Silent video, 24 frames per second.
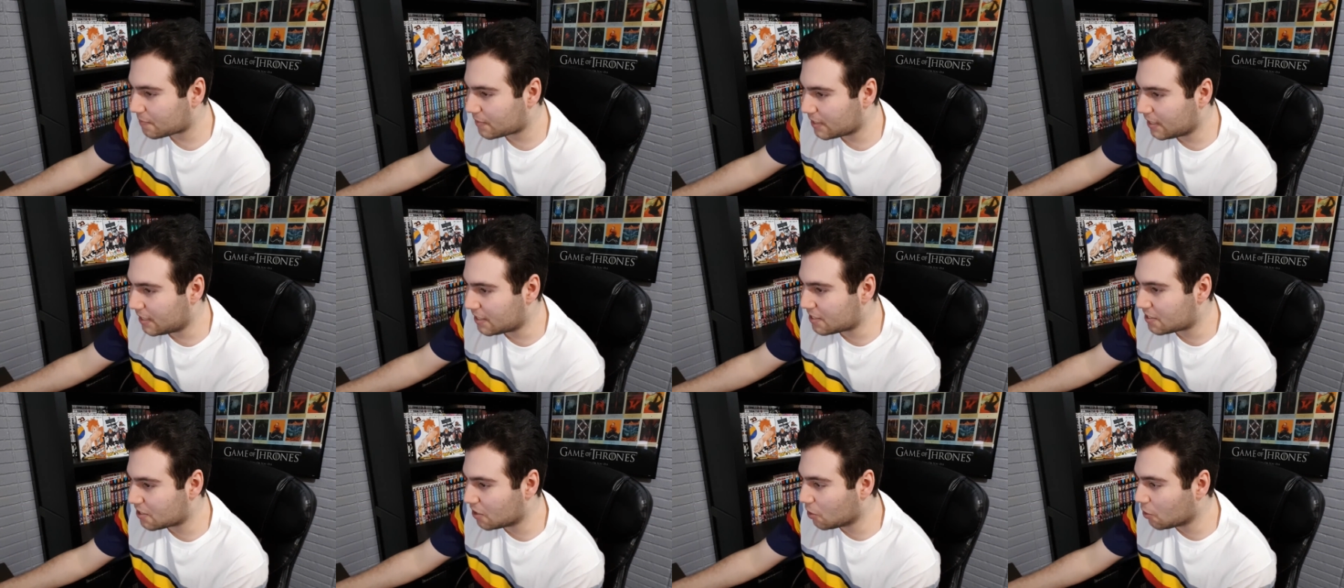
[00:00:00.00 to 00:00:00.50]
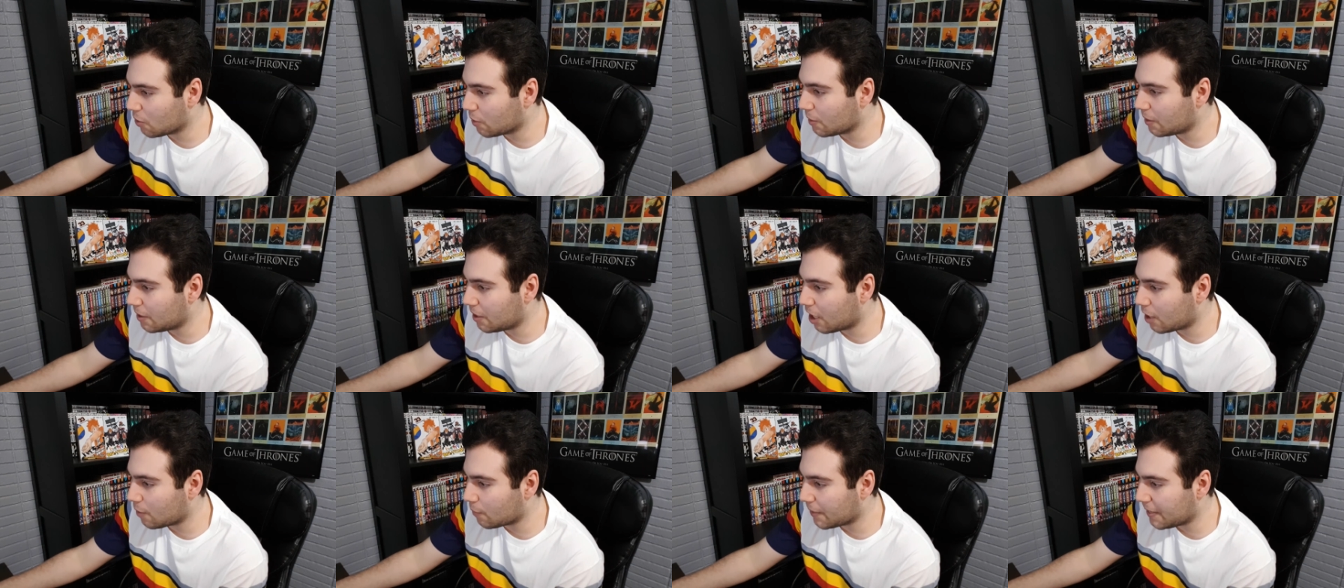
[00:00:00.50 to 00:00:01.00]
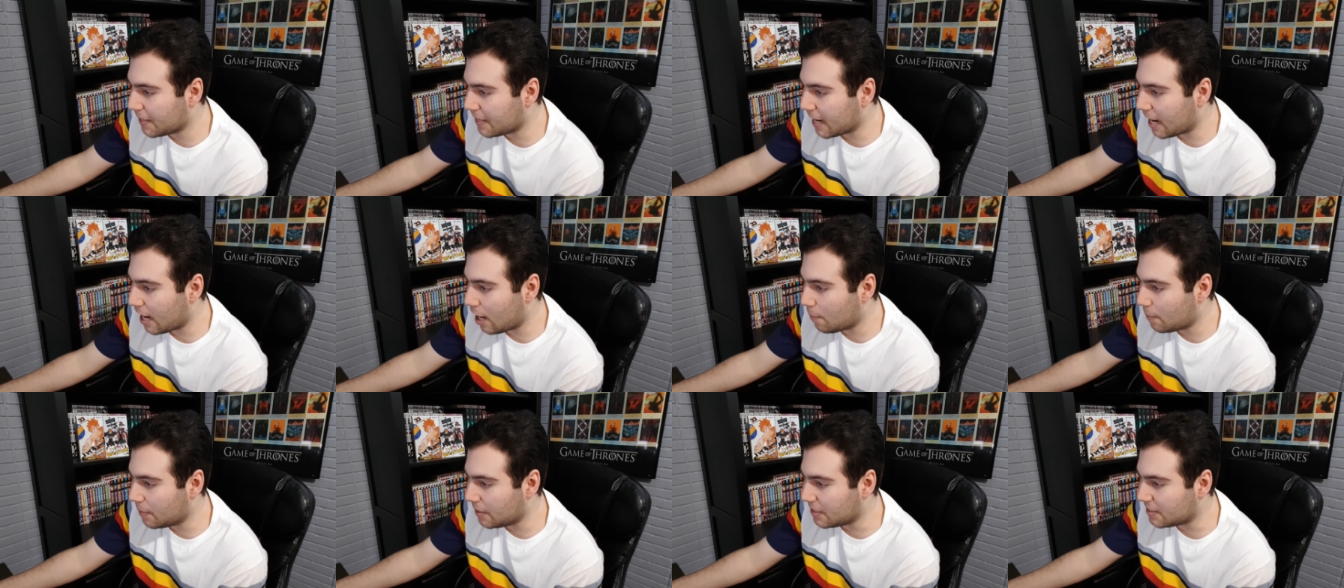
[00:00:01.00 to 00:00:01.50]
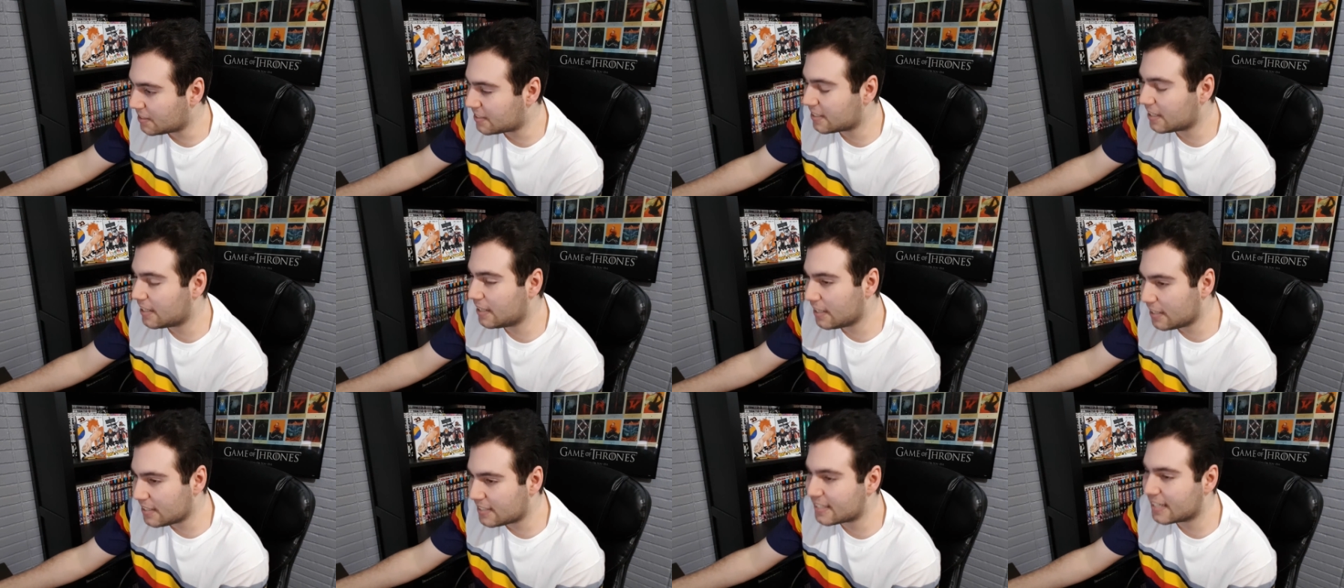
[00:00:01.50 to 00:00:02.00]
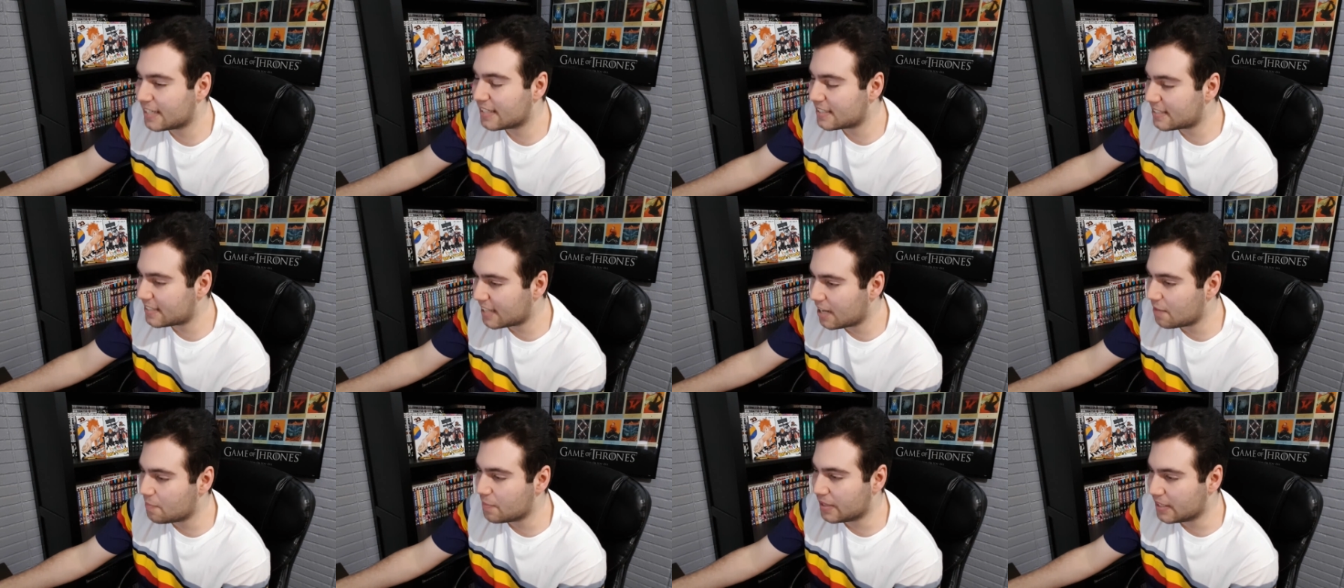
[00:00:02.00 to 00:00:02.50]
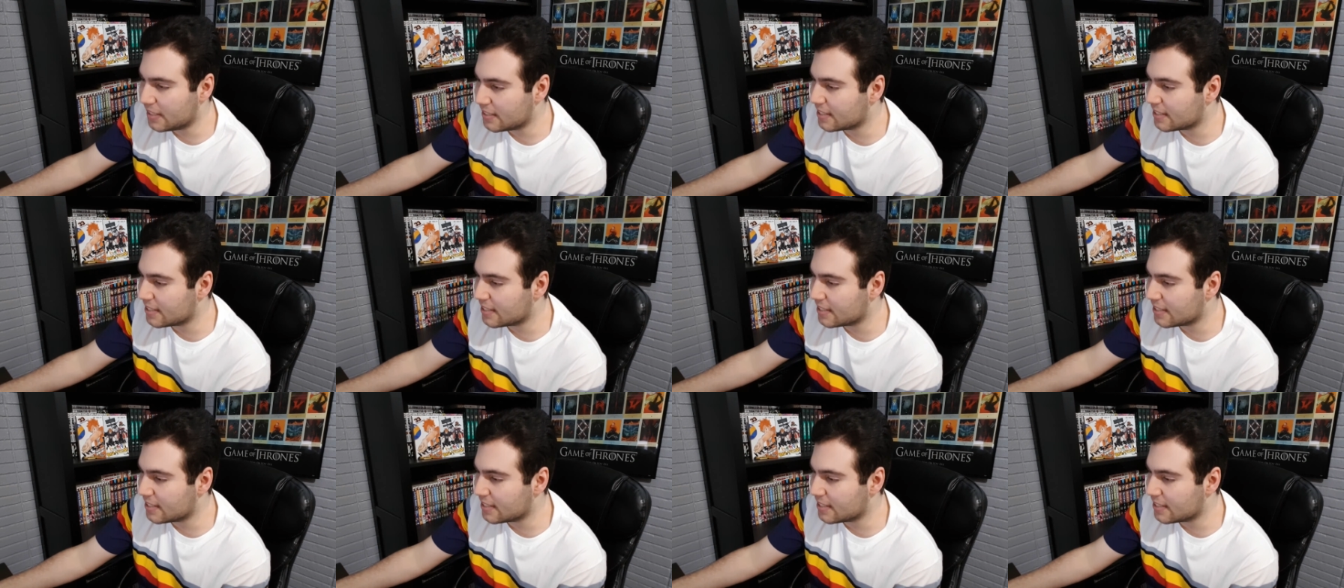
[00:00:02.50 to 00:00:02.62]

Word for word: it's still early on right now. But he said he sent a statement.